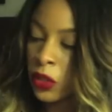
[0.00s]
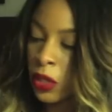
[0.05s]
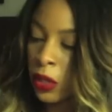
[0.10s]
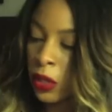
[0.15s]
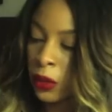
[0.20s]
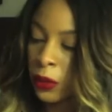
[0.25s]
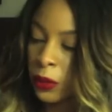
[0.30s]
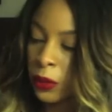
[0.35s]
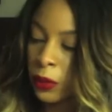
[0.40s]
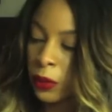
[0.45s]

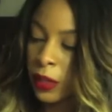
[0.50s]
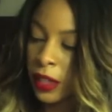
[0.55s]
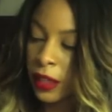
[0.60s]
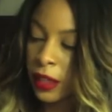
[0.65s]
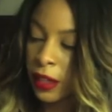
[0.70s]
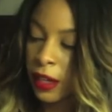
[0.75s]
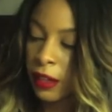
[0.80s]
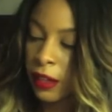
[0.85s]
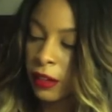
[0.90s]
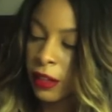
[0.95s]
to get
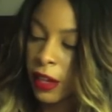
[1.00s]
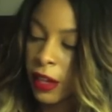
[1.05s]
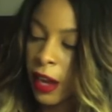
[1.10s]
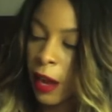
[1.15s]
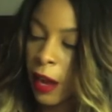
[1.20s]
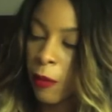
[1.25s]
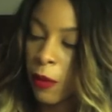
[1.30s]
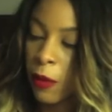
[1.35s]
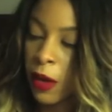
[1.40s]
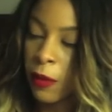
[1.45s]
the color that
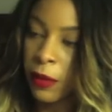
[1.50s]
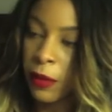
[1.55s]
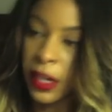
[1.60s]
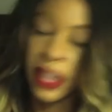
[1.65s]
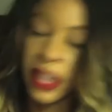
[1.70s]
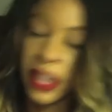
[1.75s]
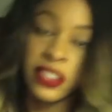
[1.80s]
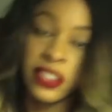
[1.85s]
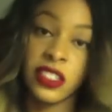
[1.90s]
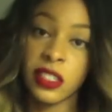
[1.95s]
I want when
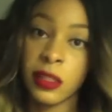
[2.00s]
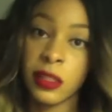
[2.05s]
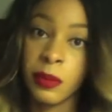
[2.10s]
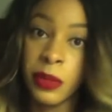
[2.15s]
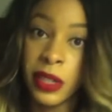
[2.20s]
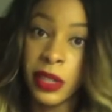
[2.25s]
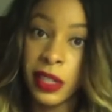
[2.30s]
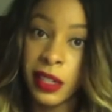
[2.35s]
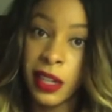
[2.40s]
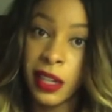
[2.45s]
I just
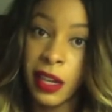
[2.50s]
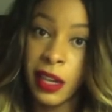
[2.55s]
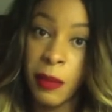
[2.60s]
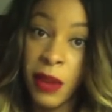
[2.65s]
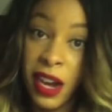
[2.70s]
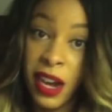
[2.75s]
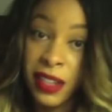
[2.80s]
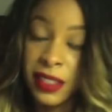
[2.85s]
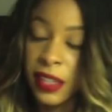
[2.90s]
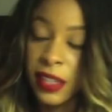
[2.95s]
put a
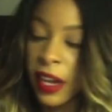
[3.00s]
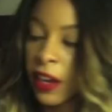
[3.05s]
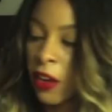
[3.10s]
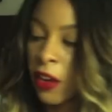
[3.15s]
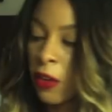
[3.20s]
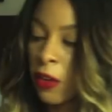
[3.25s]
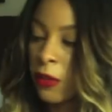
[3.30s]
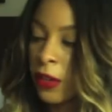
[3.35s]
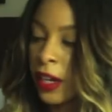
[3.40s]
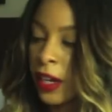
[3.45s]
box dye
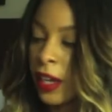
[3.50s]
over it.